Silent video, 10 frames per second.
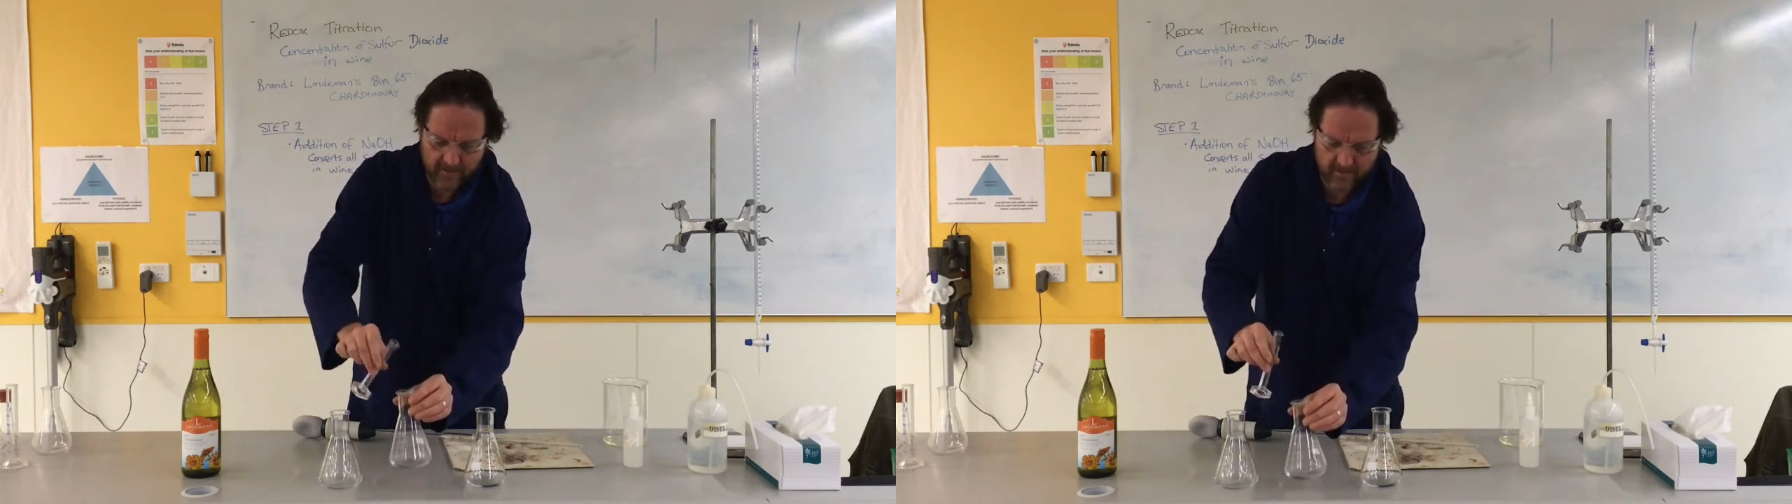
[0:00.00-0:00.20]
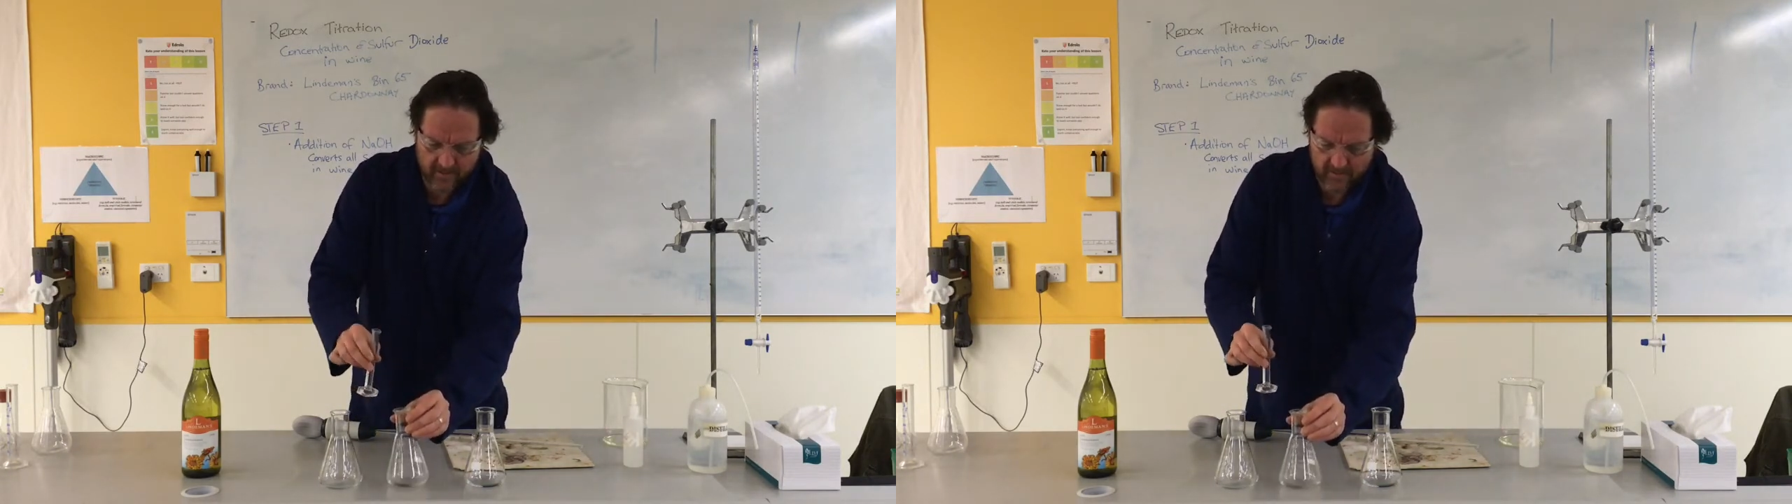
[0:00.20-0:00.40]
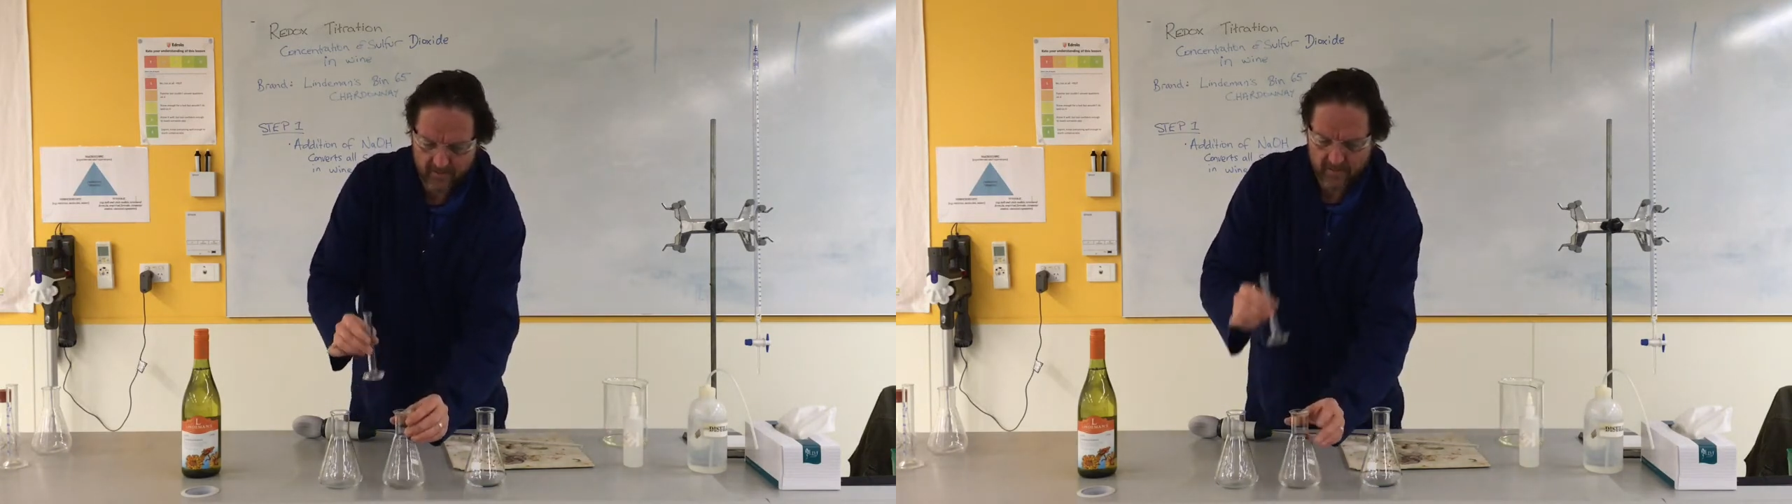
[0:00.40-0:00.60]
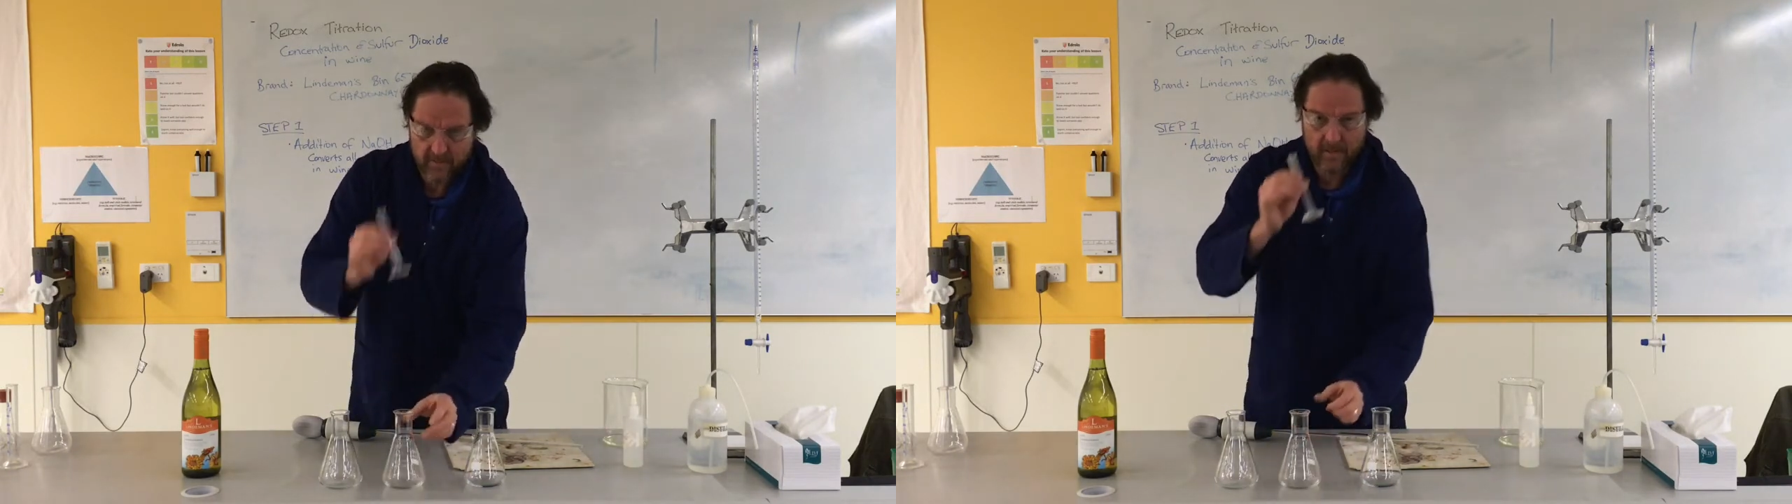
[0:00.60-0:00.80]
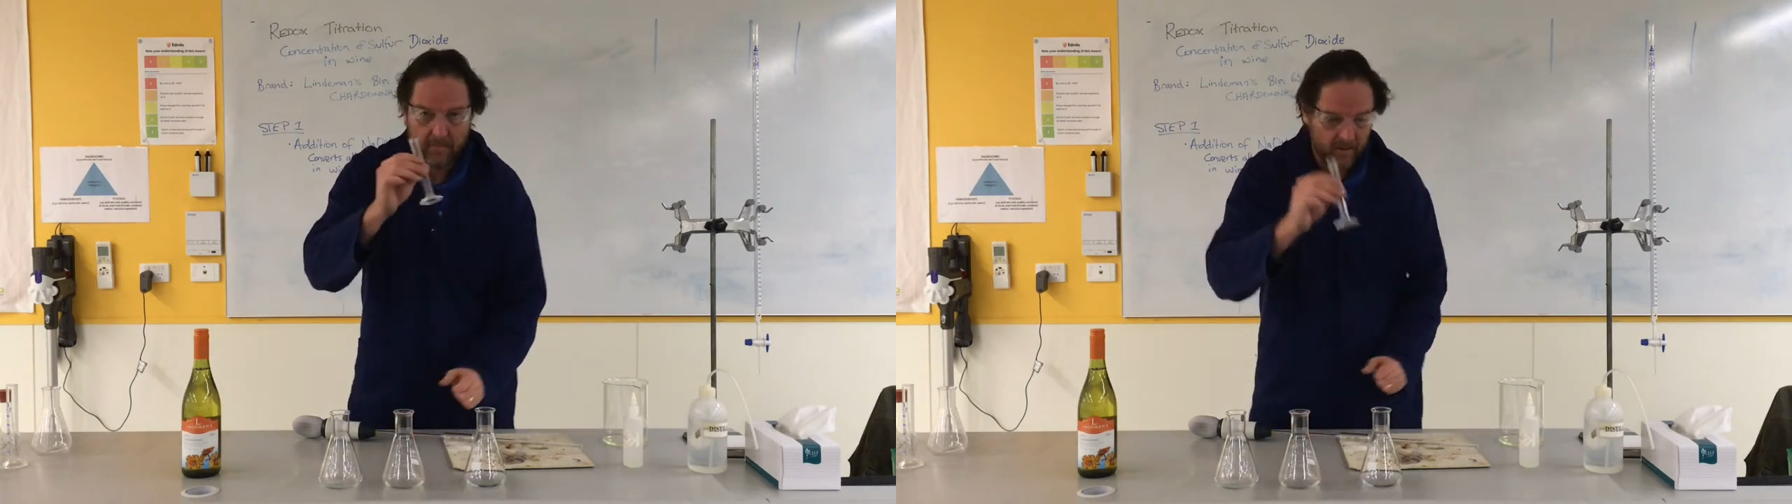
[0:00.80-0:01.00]

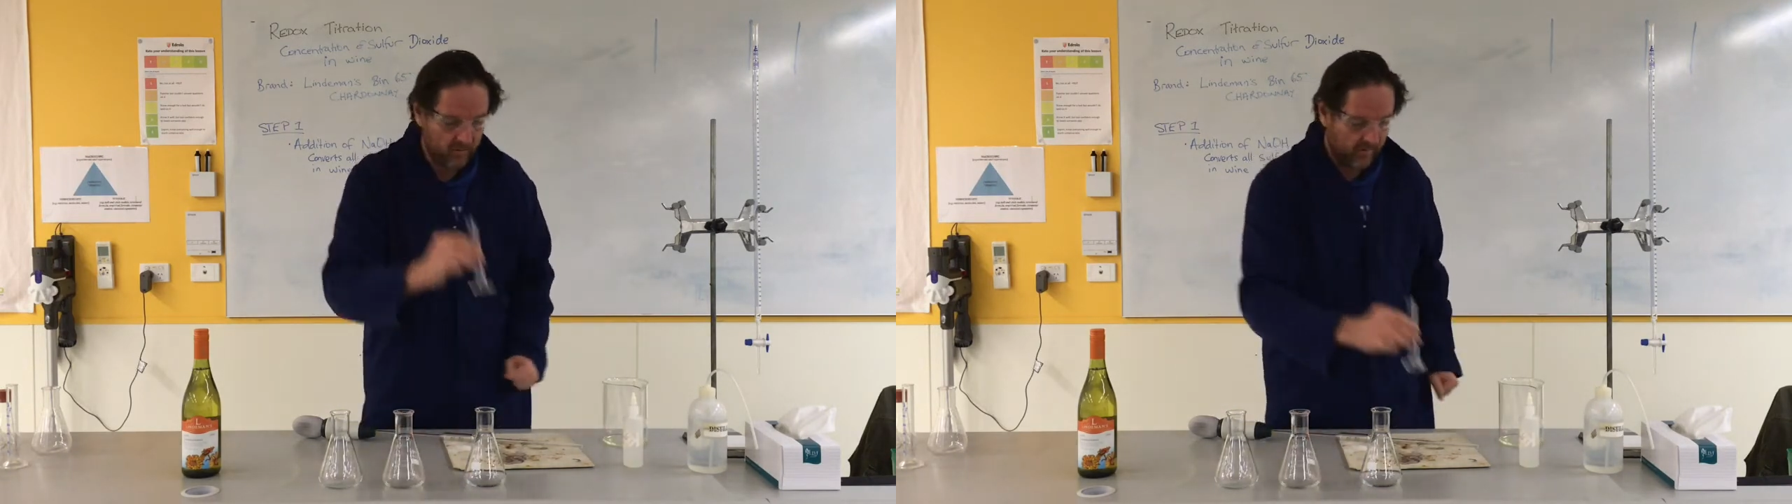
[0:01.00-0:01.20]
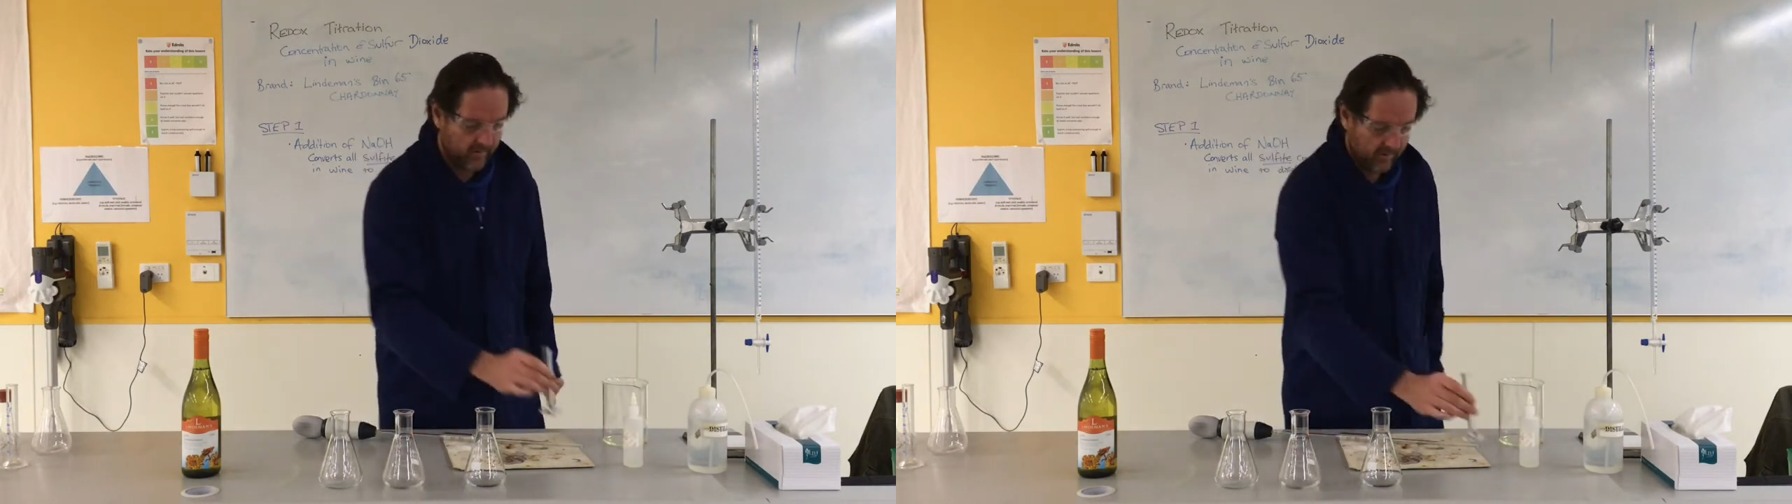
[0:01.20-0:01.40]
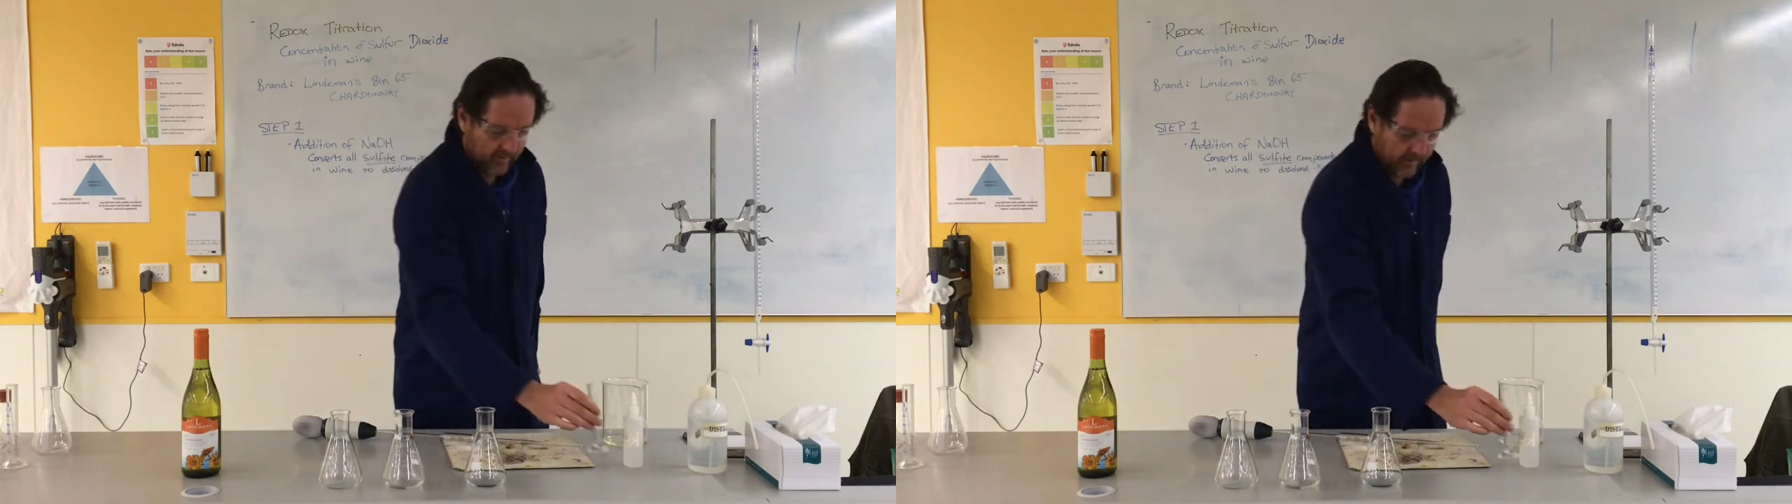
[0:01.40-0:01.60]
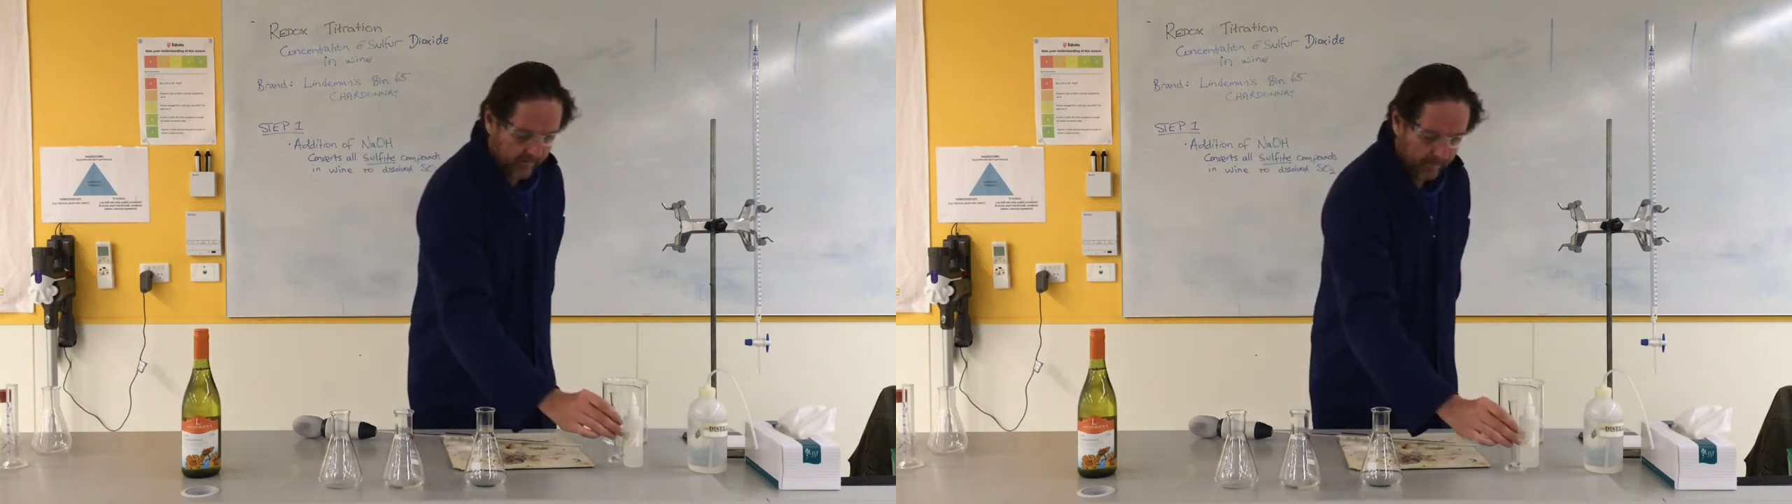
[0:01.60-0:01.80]
a measuring cylinder.